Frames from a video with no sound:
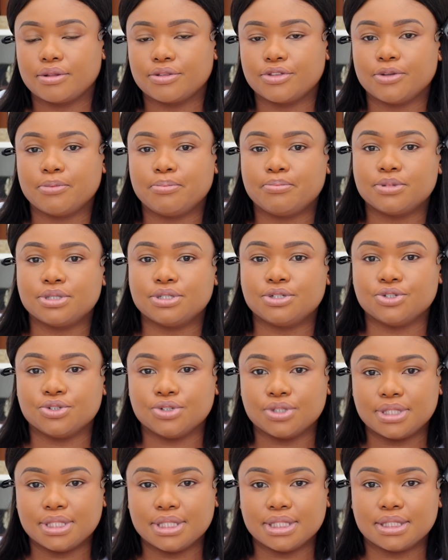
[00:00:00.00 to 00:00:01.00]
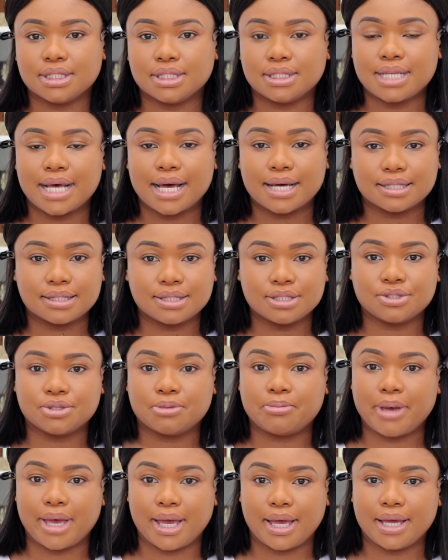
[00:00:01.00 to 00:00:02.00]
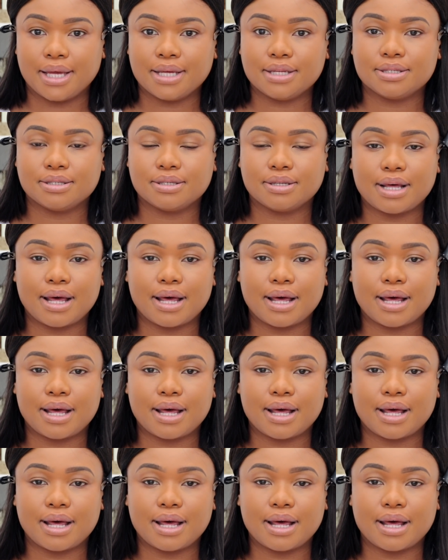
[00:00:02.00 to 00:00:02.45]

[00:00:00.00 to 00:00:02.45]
the duties and taxes are paid